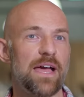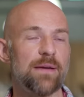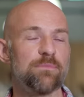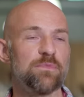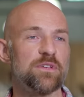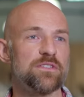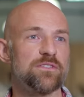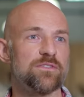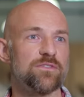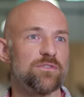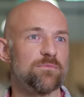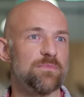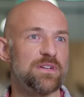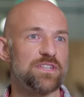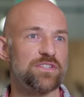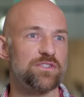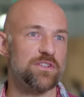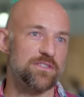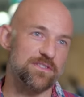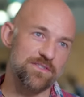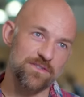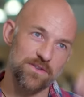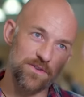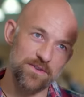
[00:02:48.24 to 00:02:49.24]
I'm not so much
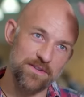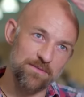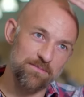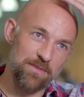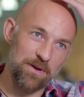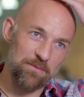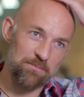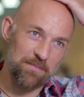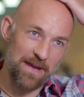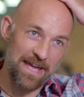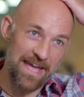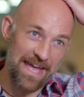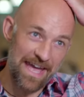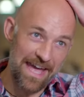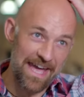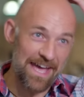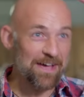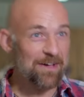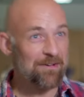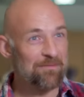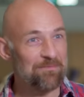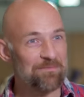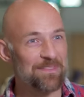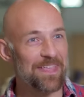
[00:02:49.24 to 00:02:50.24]
concerned about my
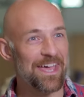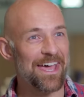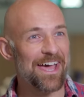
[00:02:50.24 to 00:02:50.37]
hair.